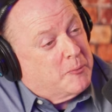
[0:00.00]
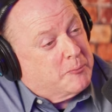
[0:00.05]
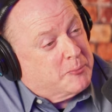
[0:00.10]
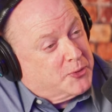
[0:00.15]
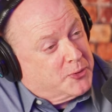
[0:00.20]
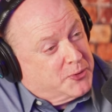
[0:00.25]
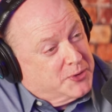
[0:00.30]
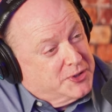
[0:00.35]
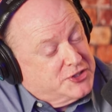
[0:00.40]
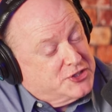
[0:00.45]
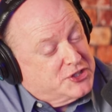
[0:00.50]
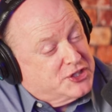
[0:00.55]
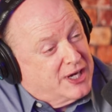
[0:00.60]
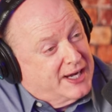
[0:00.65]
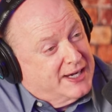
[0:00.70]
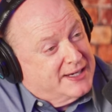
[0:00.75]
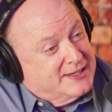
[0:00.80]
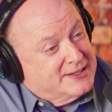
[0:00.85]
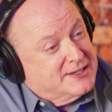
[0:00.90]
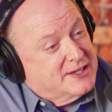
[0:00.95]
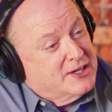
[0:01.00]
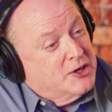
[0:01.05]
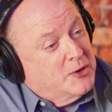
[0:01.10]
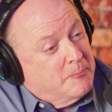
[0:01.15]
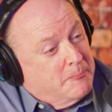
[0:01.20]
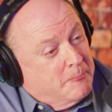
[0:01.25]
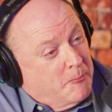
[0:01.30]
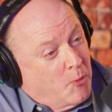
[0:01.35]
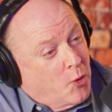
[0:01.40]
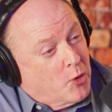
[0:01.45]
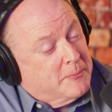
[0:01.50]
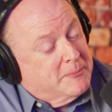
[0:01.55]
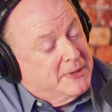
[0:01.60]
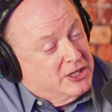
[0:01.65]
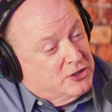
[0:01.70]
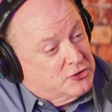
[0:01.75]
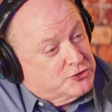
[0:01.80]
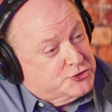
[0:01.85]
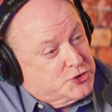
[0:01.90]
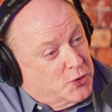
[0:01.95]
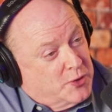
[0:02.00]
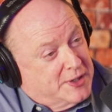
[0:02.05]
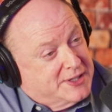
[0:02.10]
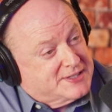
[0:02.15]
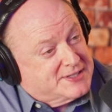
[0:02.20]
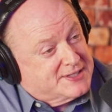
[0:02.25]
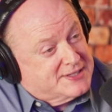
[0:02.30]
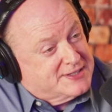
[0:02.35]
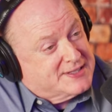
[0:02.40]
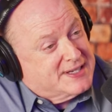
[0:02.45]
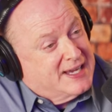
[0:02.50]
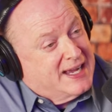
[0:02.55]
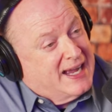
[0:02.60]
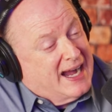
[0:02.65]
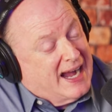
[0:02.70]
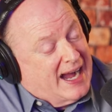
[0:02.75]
appreciate more meal choices.